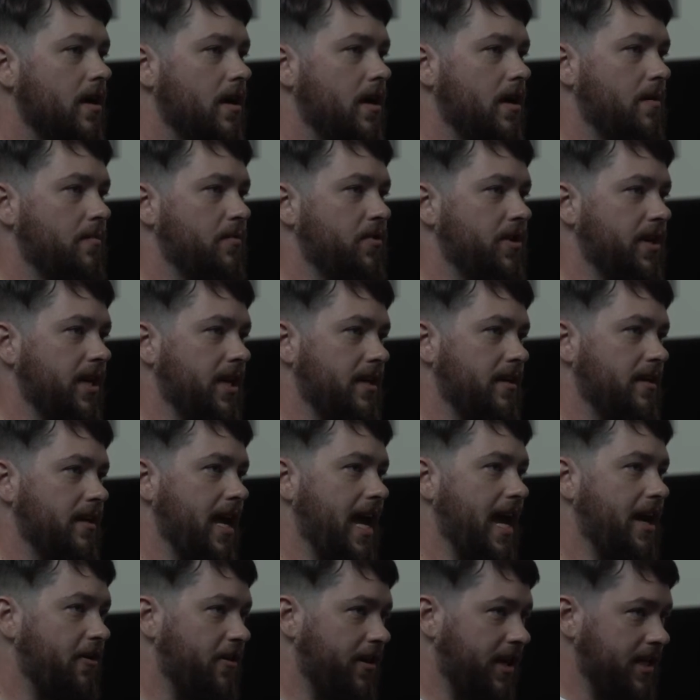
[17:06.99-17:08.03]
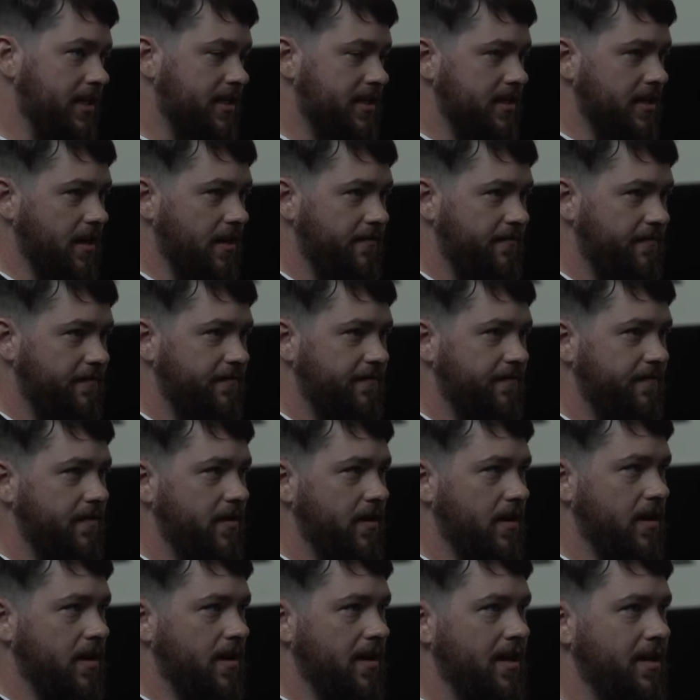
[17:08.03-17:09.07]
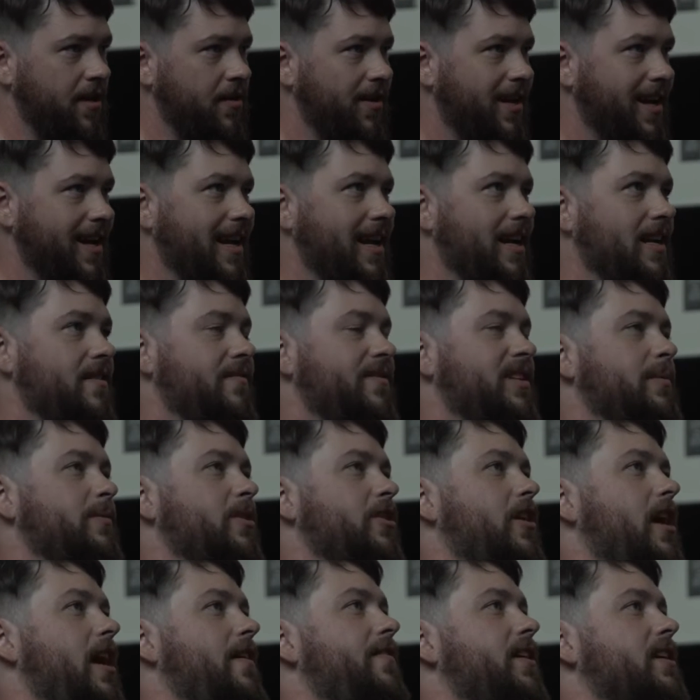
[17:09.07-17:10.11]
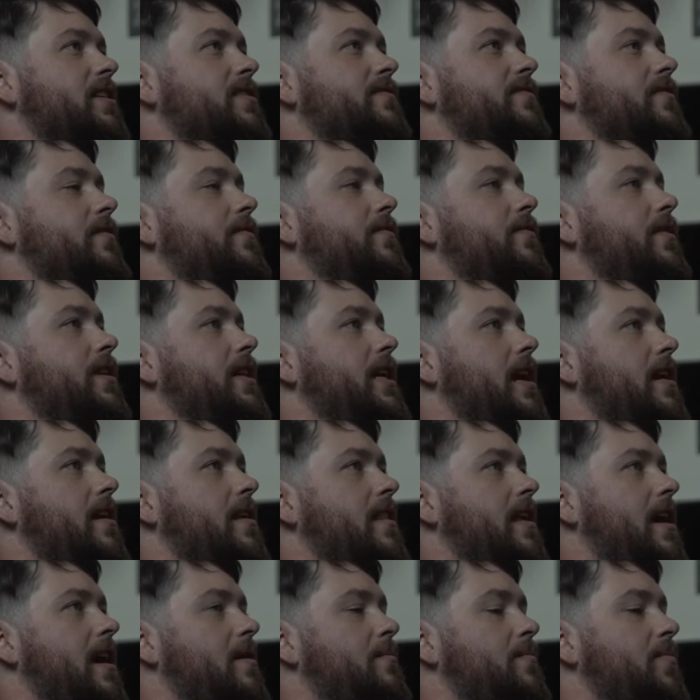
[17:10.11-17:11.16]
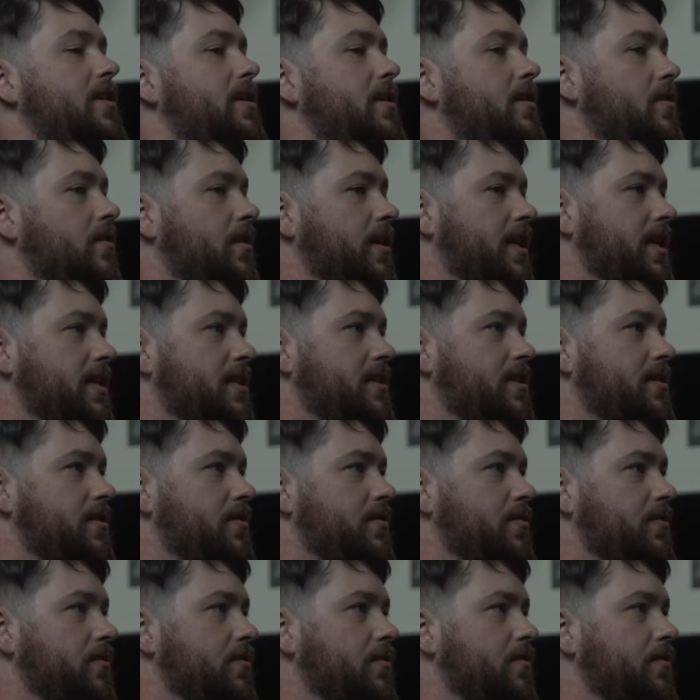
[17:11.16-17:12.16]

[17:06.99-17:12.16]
Um, you get aggregate stuff uh, and you get kind of demographics for free out of that, but you don't get to,